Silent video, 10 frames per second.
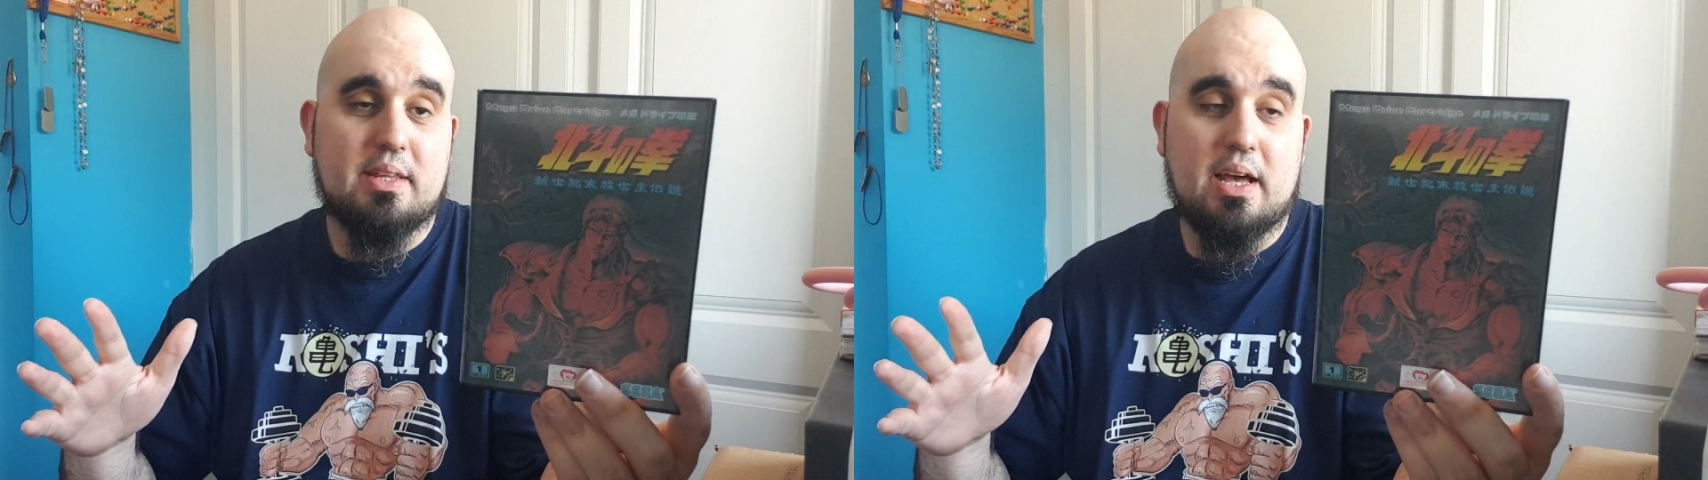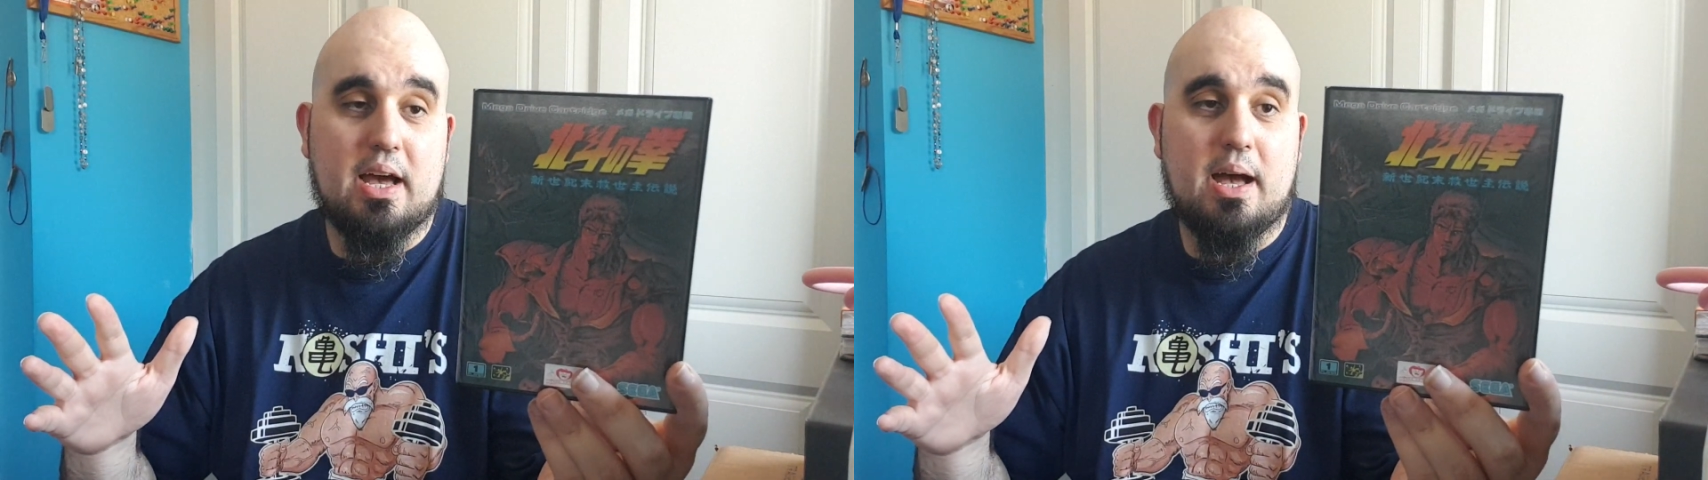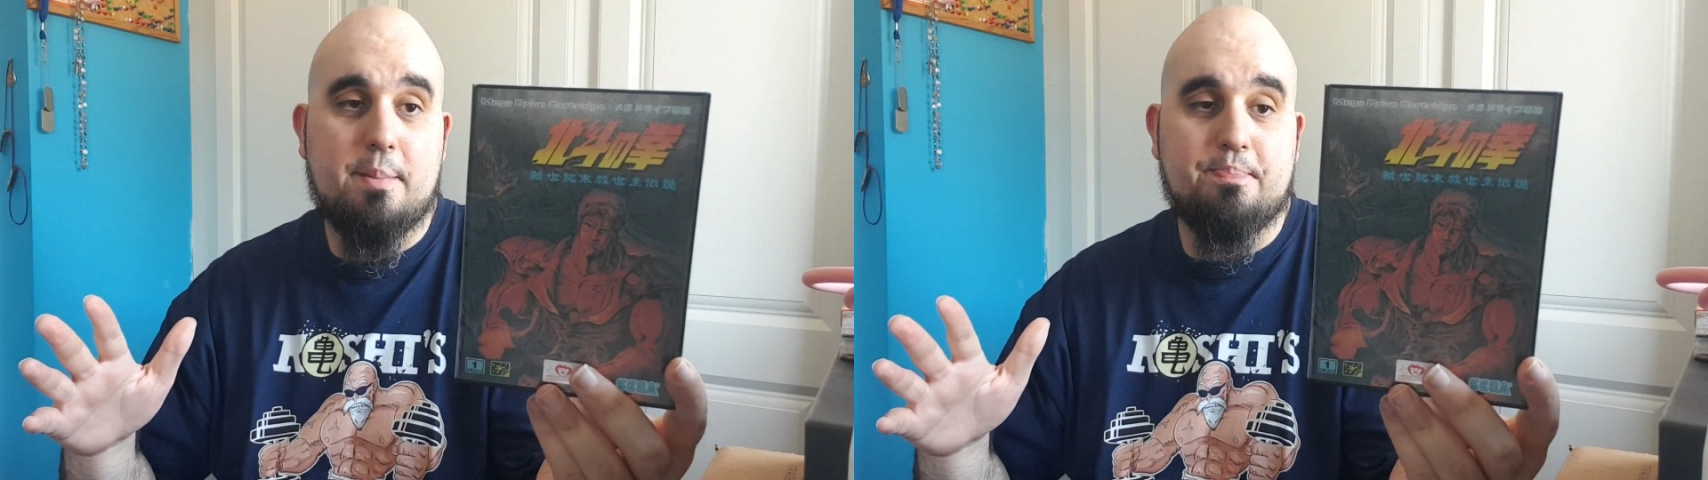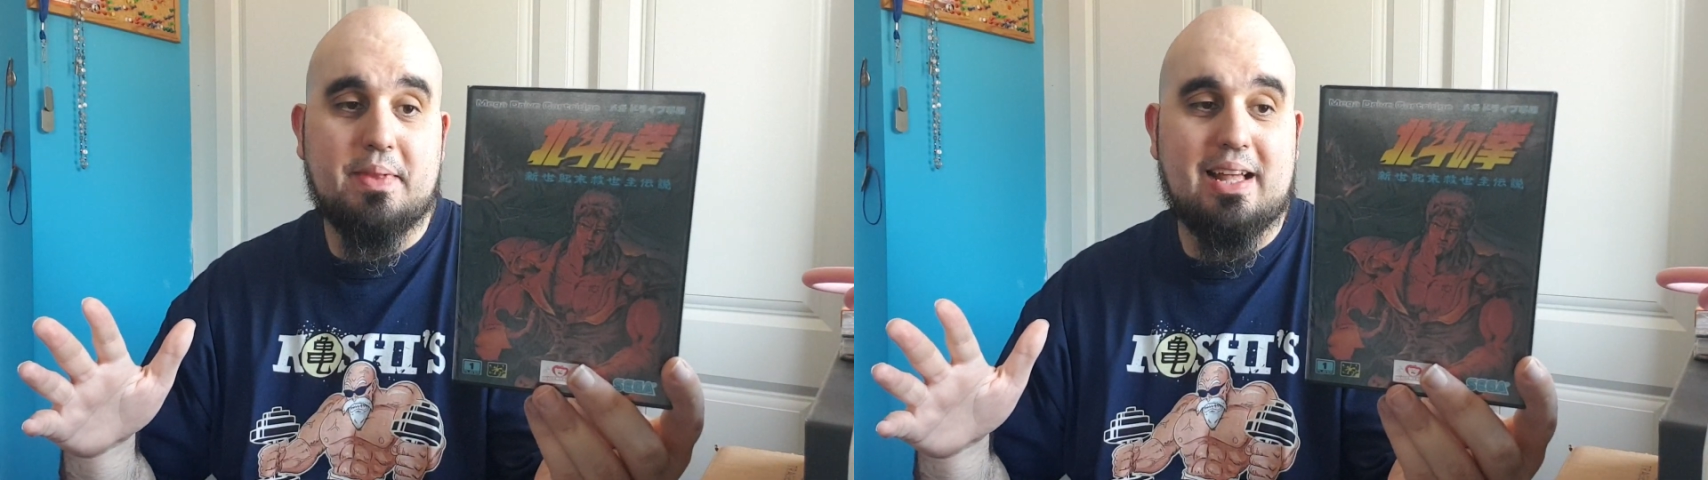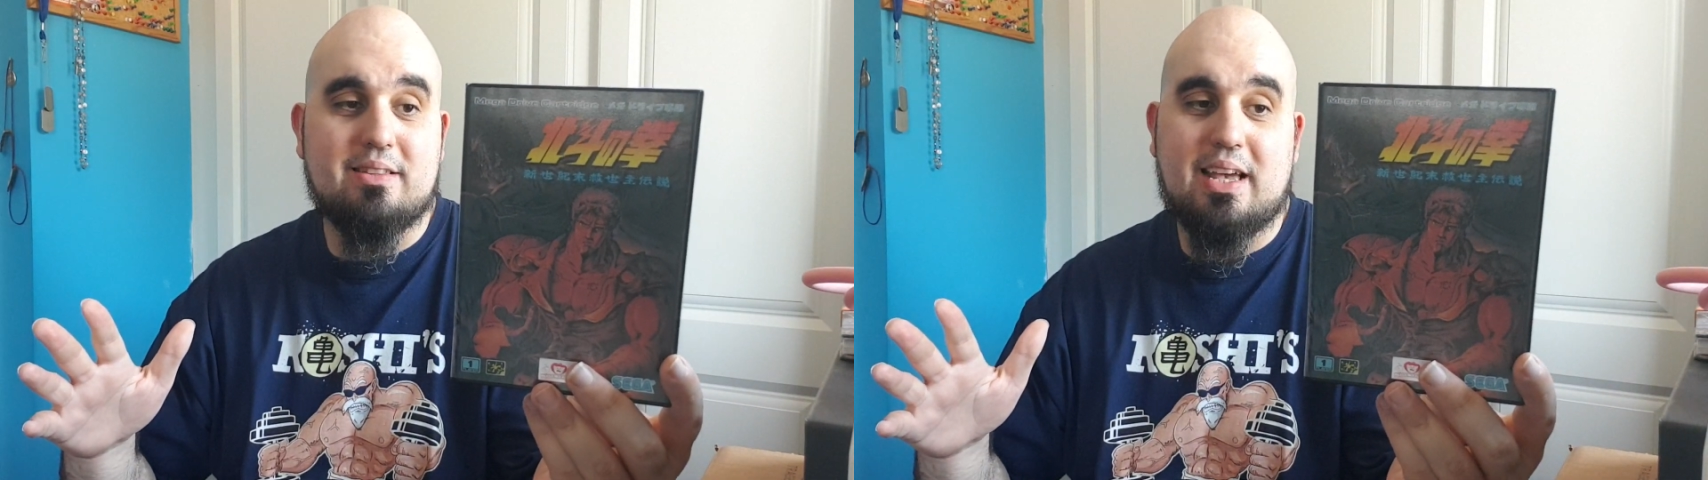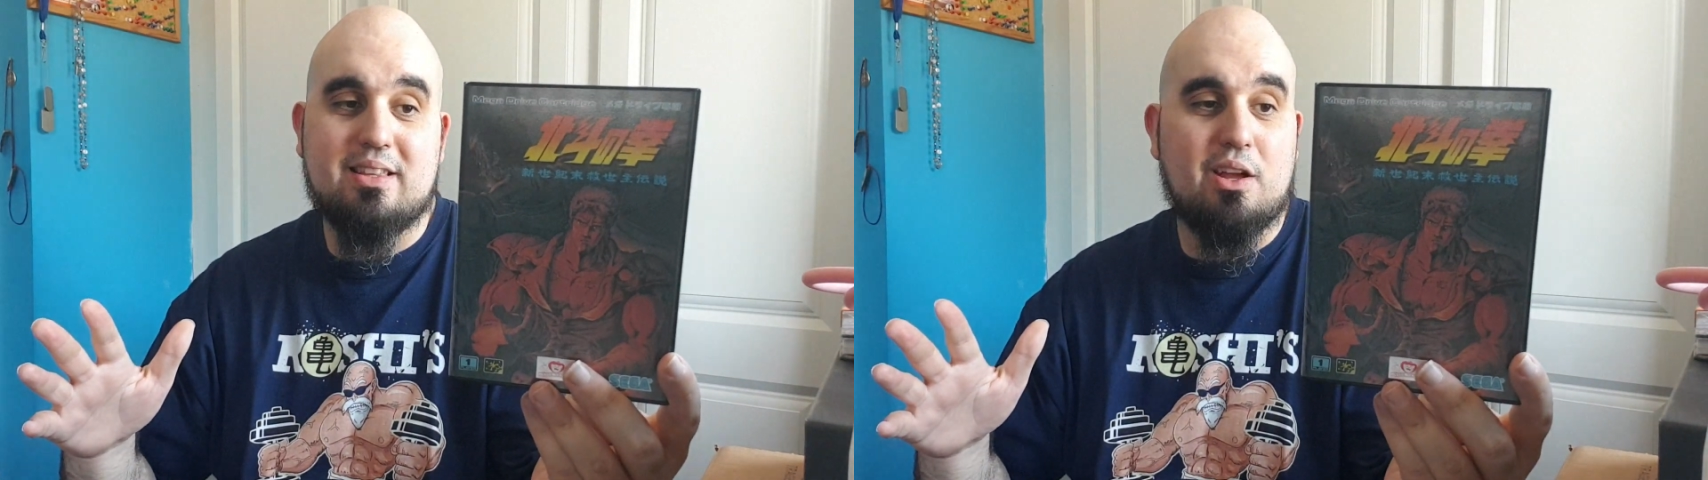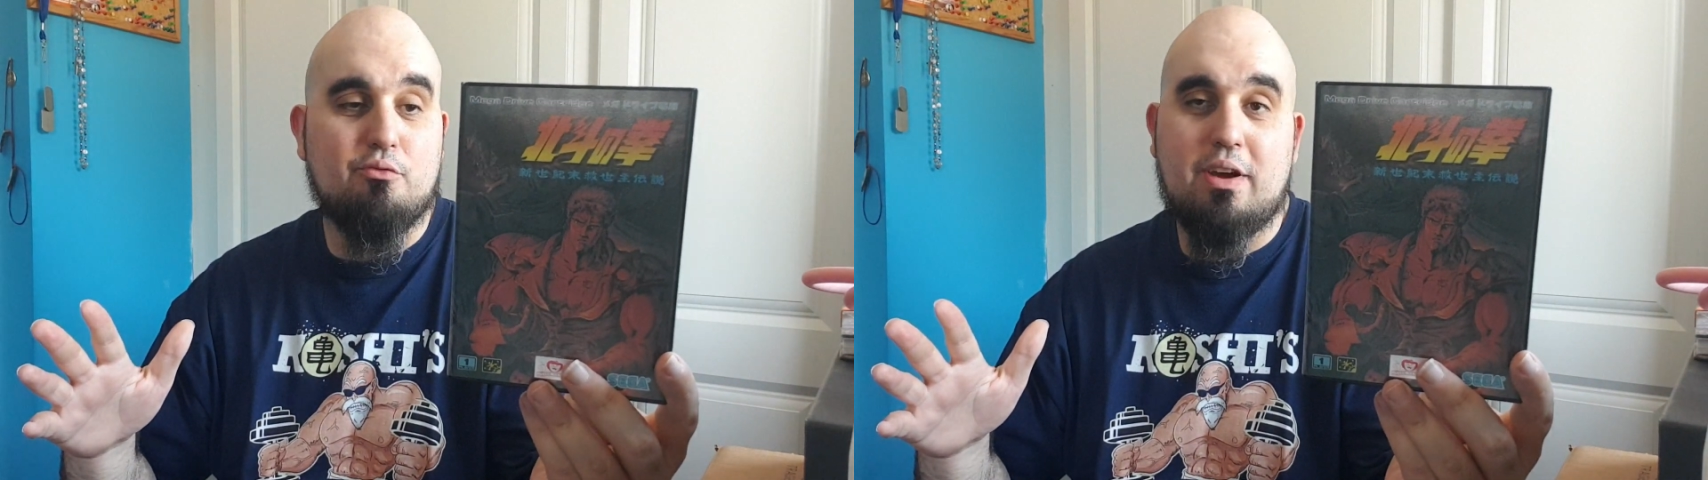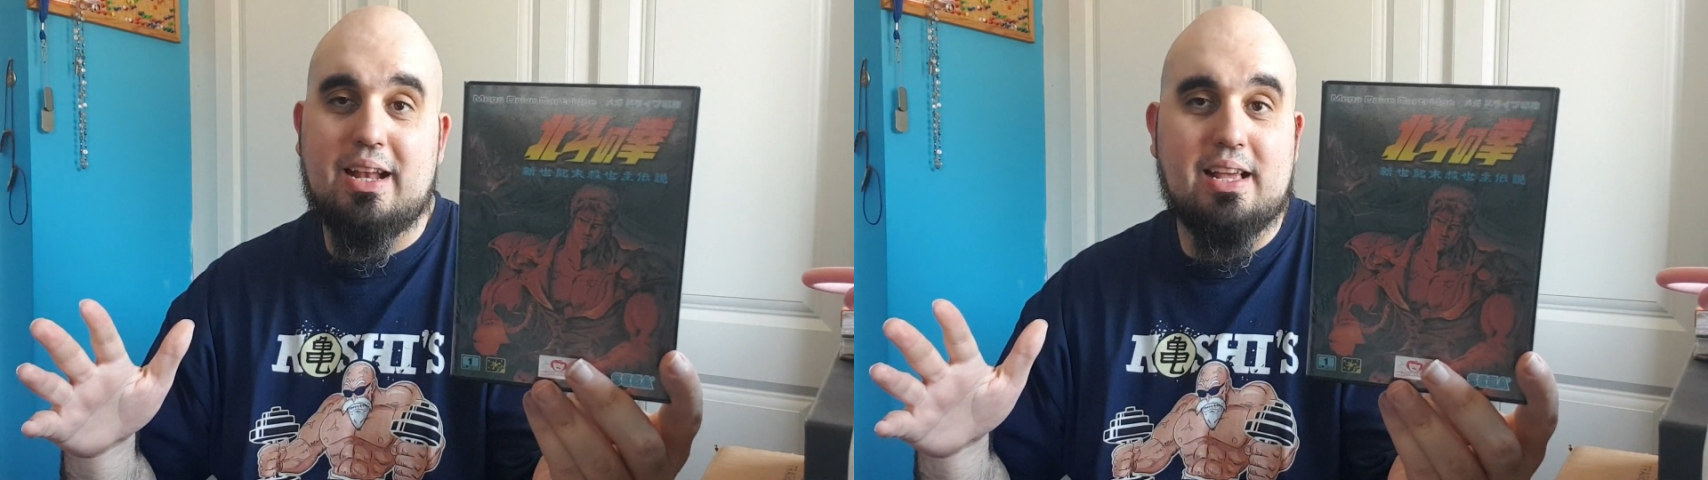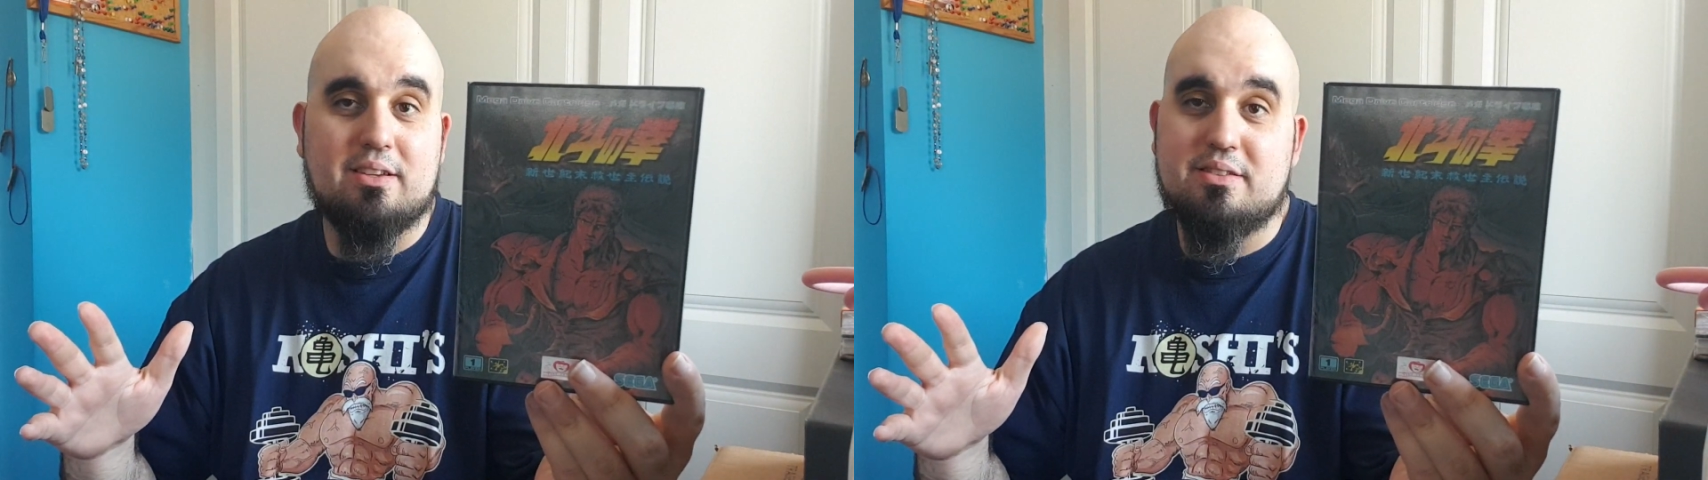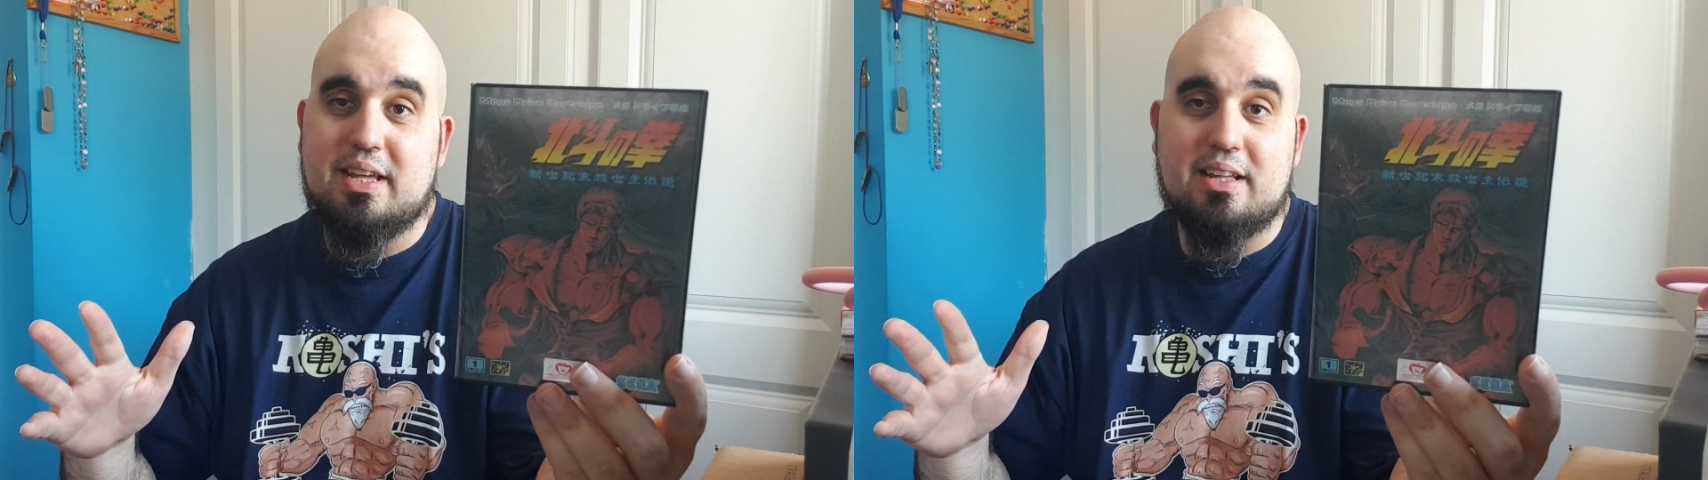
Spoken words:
It really isn't.